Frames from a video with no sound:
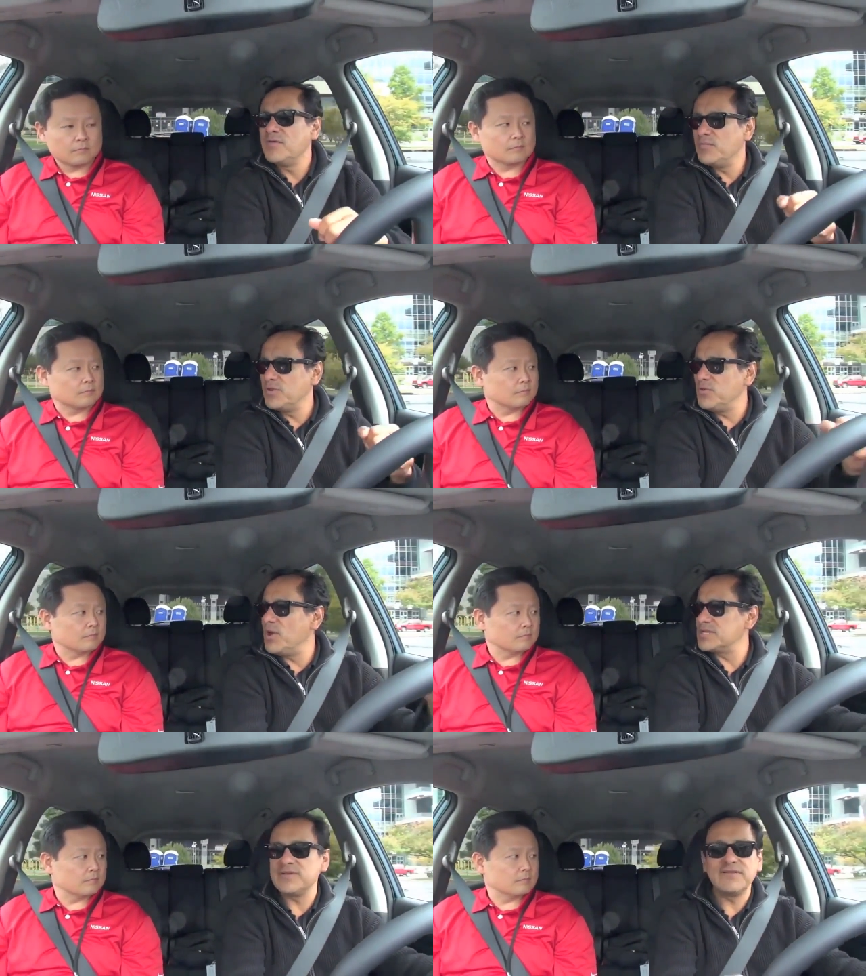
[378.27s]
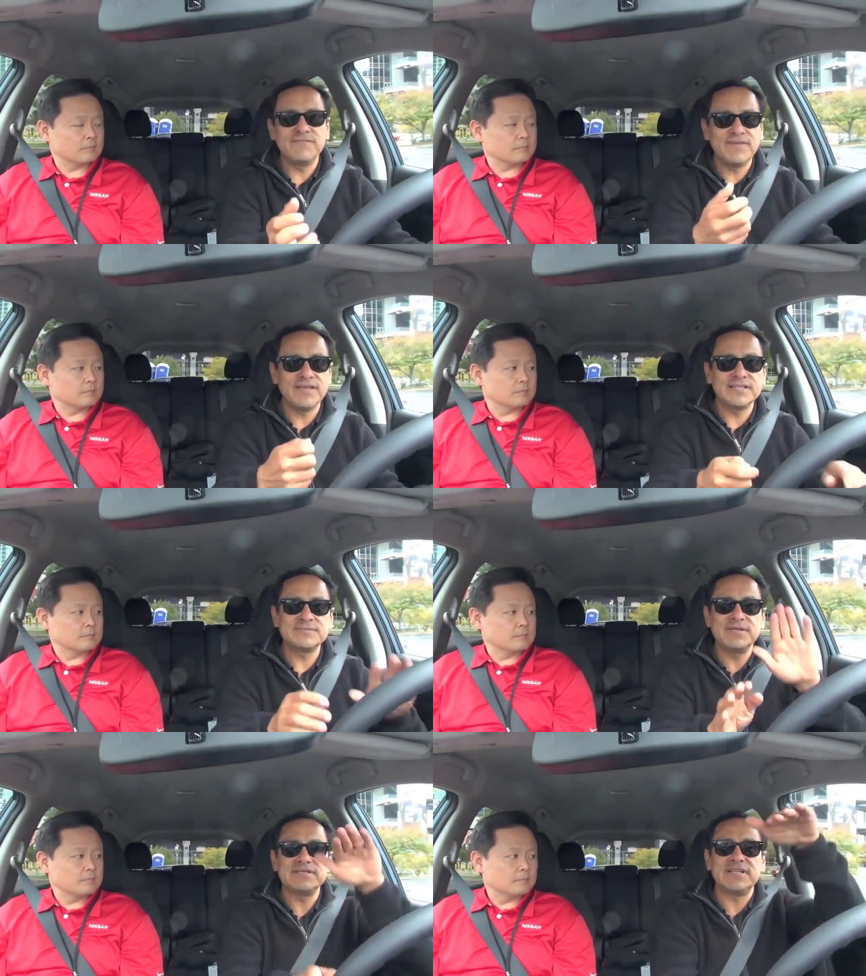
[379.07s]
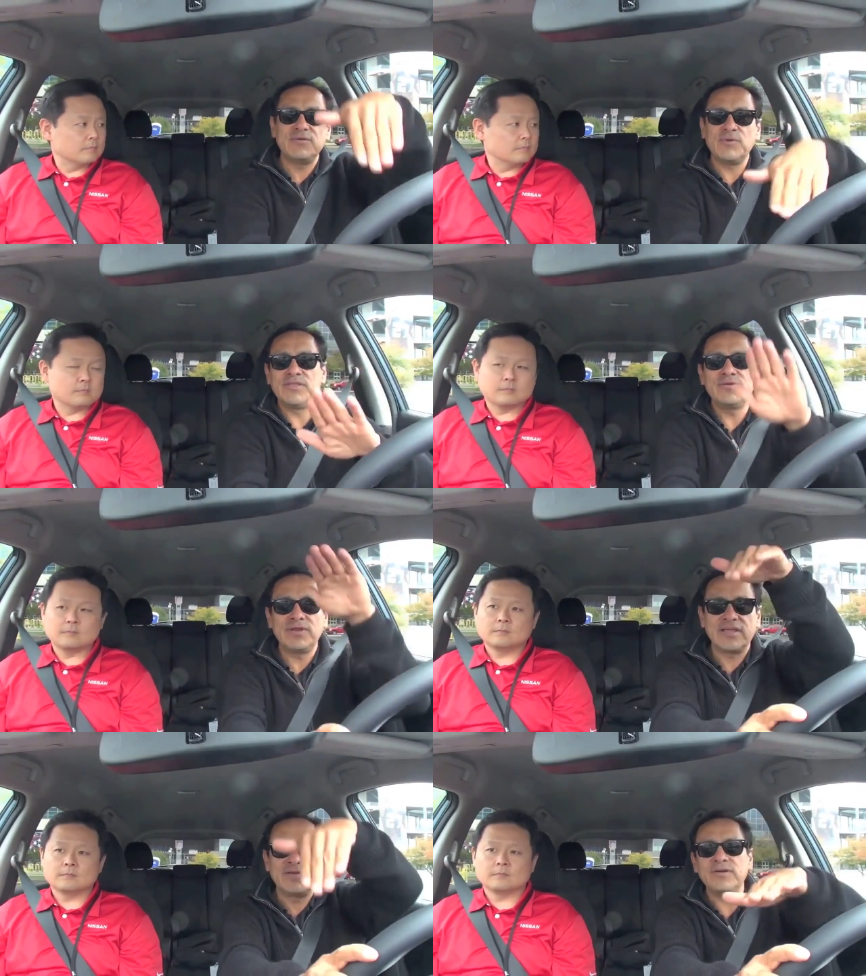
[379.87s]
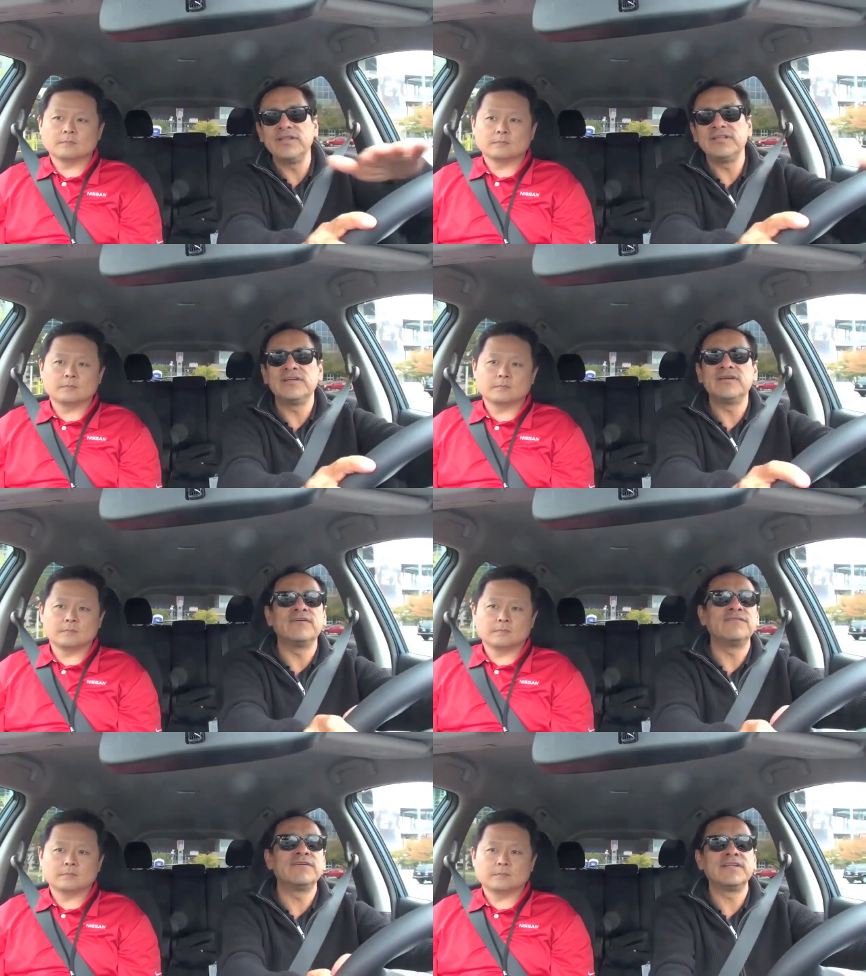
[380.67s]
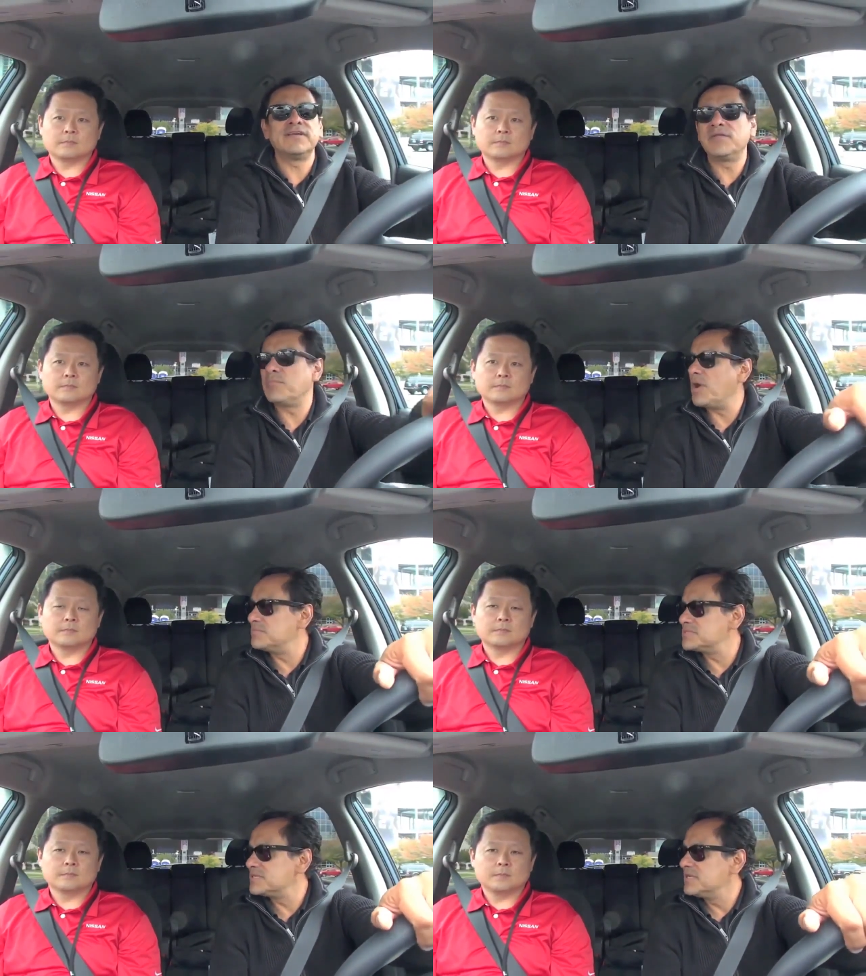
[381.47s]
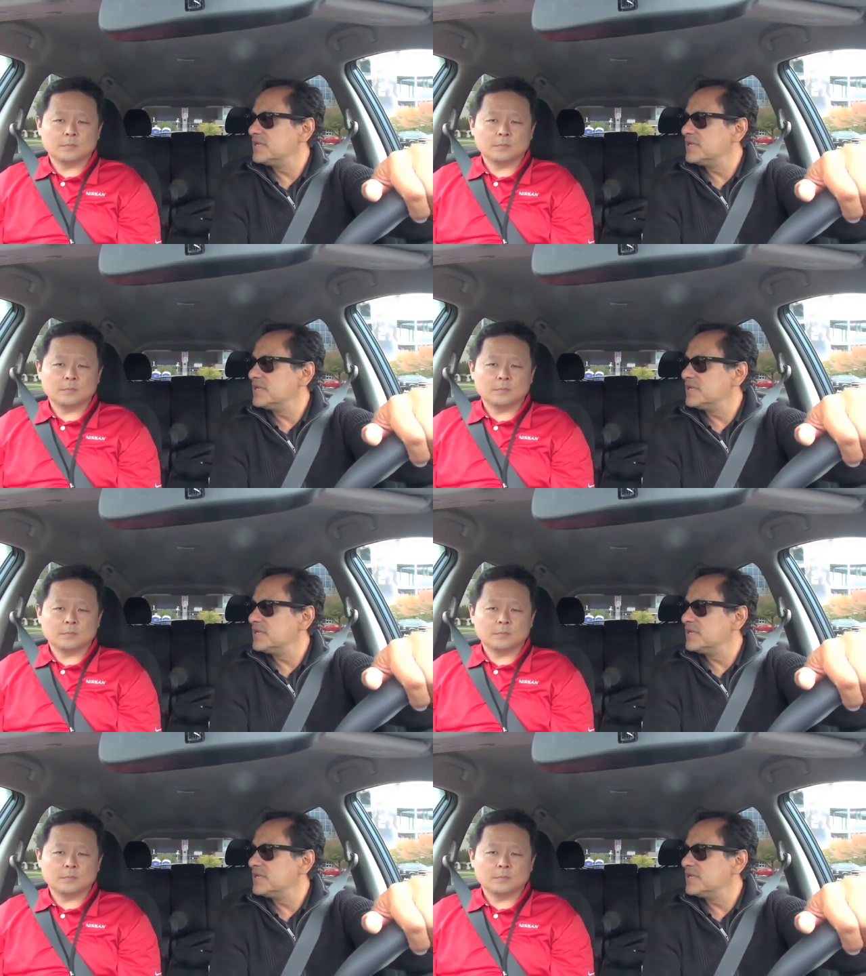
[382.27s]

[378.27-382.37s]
Speaker 1: but you actually feel, especially when you like going in, uh, over the, the bumps.